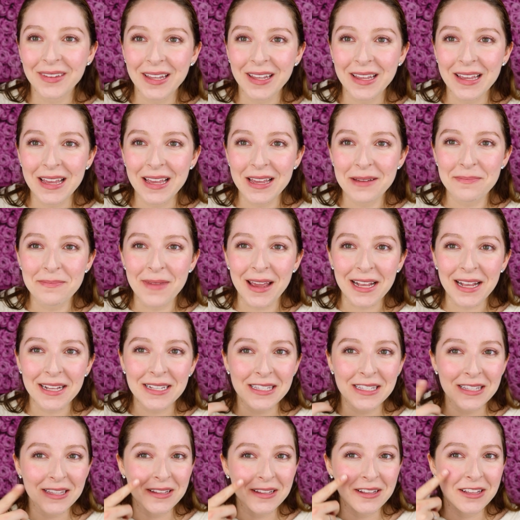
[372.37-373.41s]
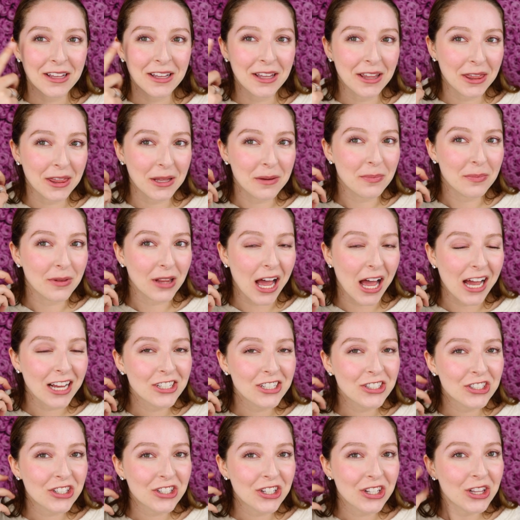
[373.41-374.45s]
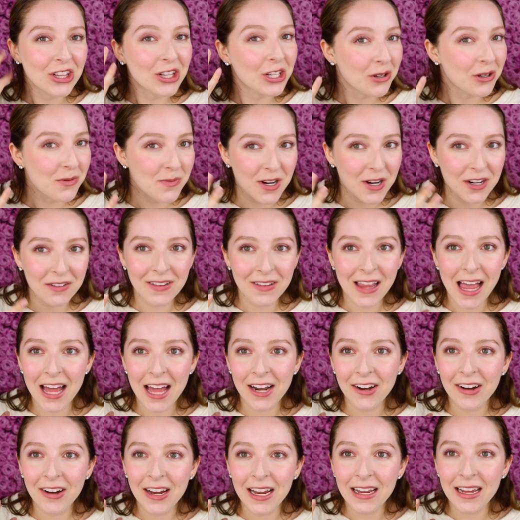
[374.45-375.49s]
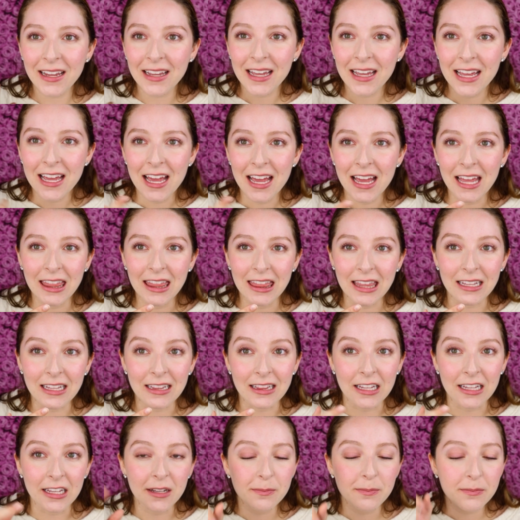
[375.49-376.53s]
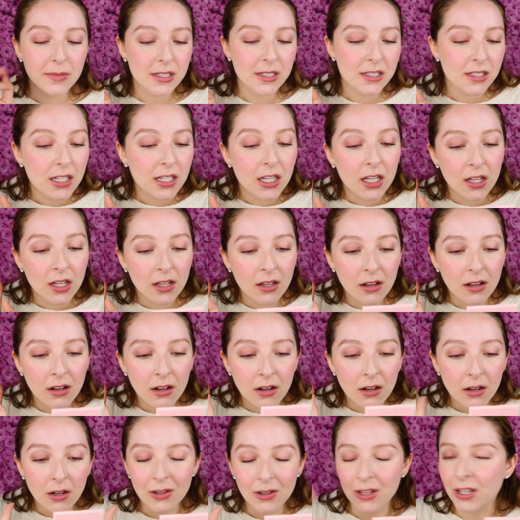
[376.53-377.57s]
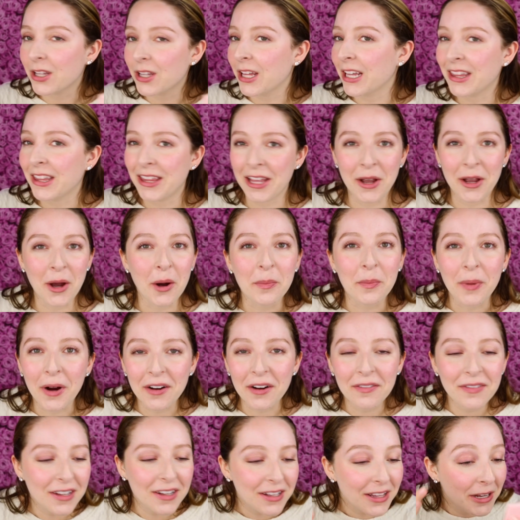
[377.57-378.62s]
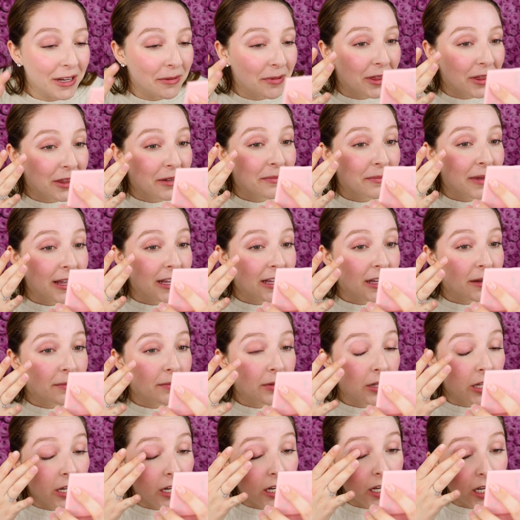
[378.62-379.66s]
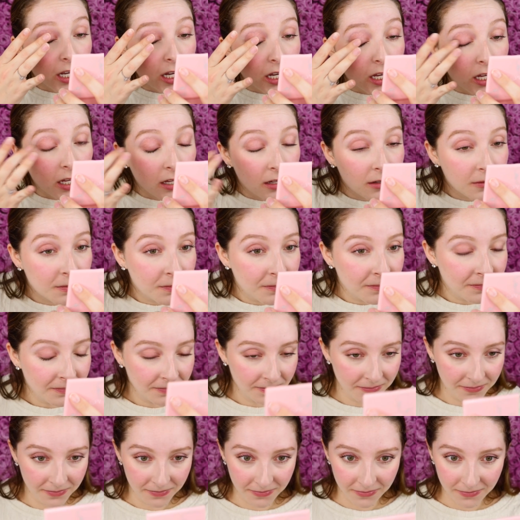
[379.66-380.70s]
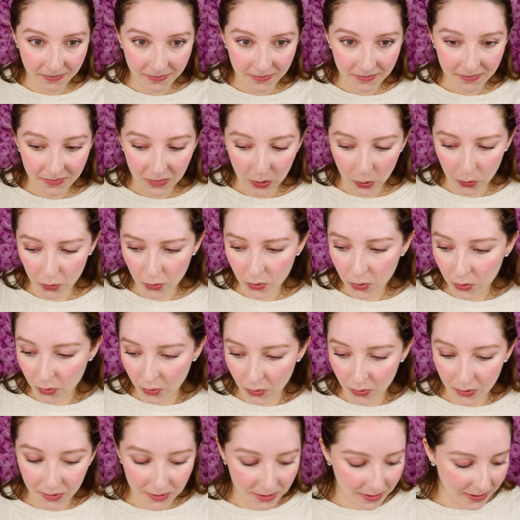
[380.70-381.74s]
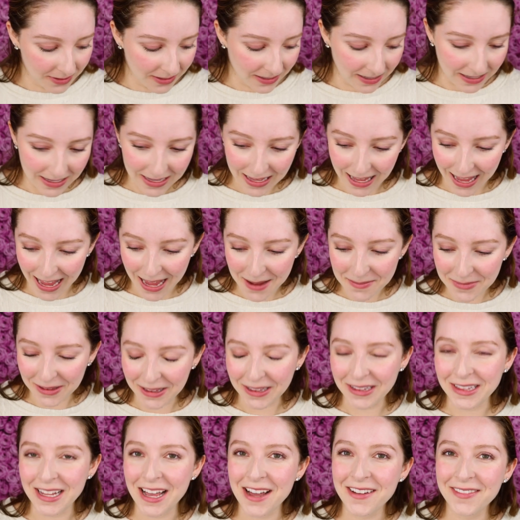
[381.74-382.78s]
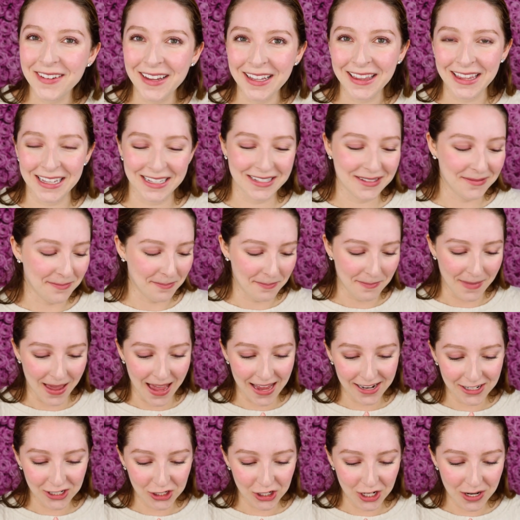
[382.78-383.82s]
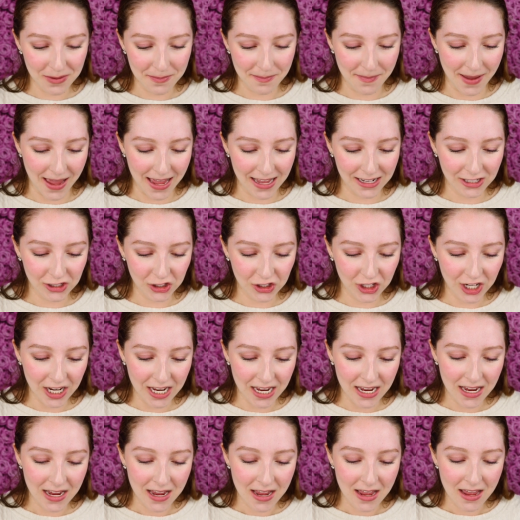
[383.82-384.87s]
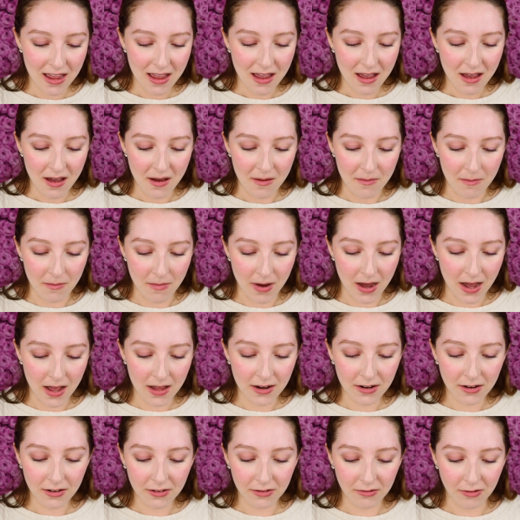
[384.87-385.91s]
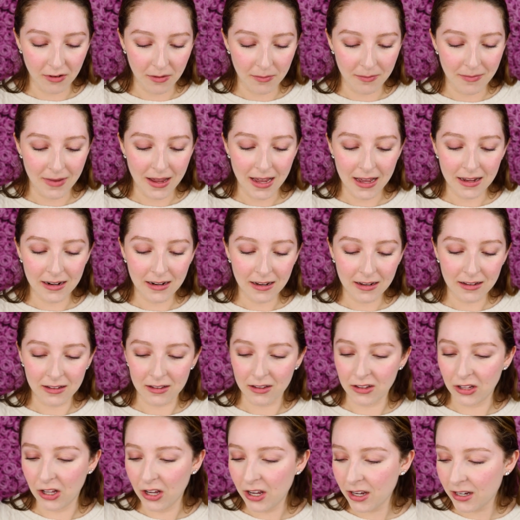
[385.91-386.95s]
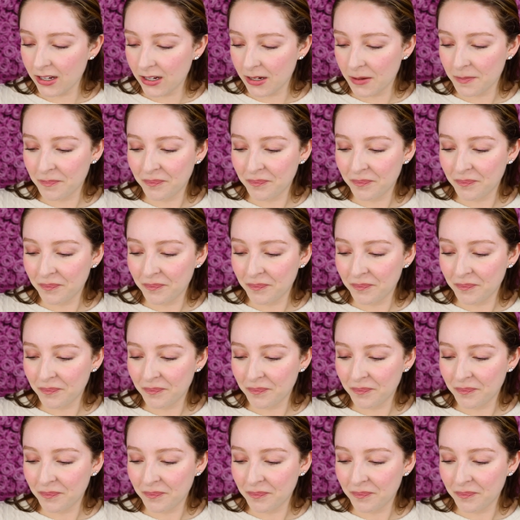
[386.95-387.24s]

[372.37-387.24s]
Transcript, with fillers: It makes the blush look more flattering, the lips look like they go perfectly with the makeup look. Ooh, I'm loving this matchy matchy monochromatic look.